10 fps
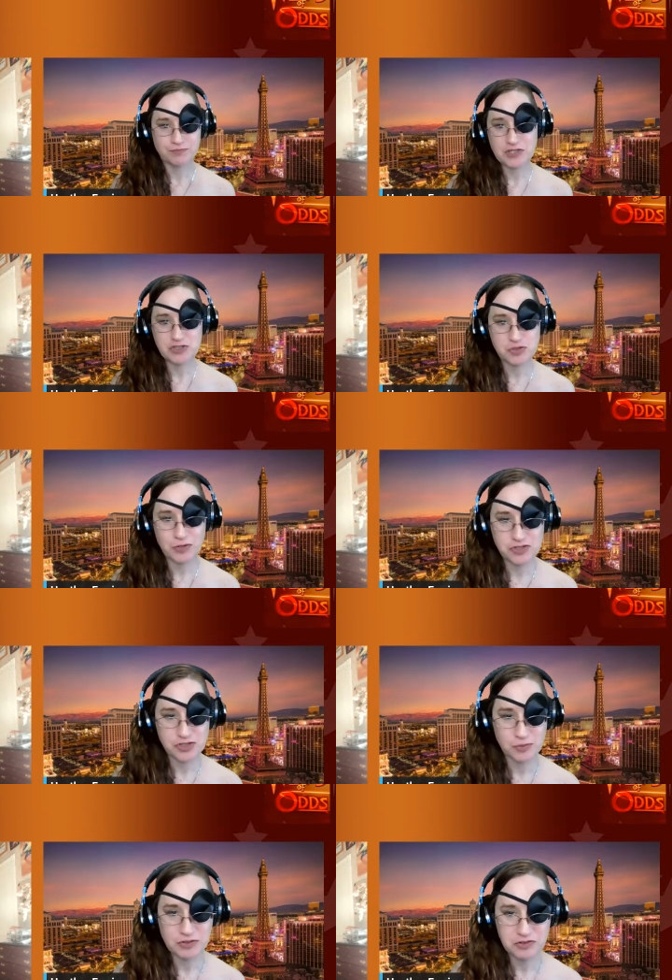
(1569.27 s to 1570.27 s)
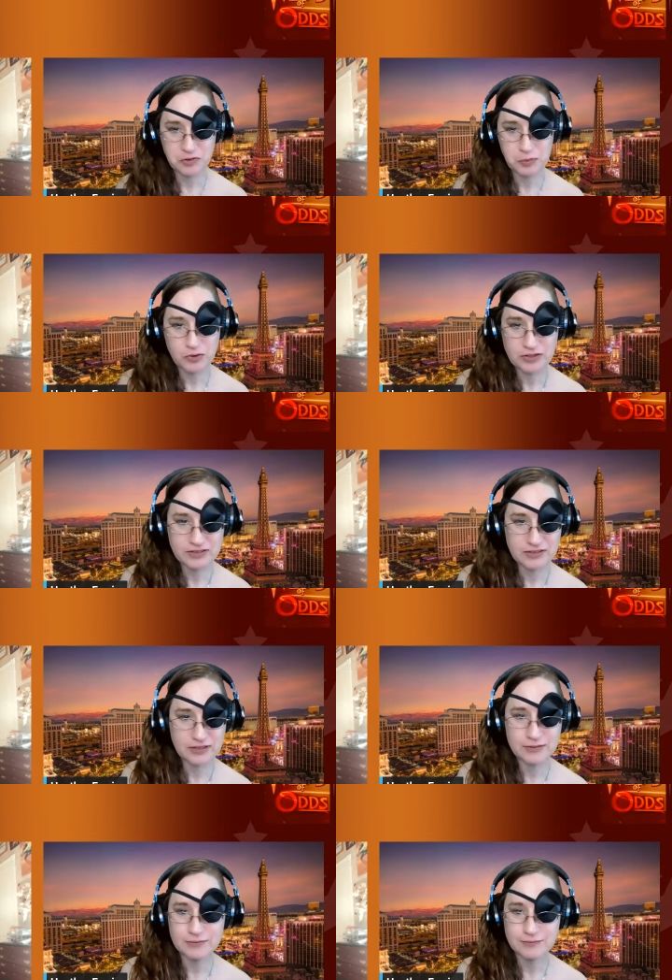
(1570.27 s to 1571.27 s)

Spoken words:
This one should be super easy.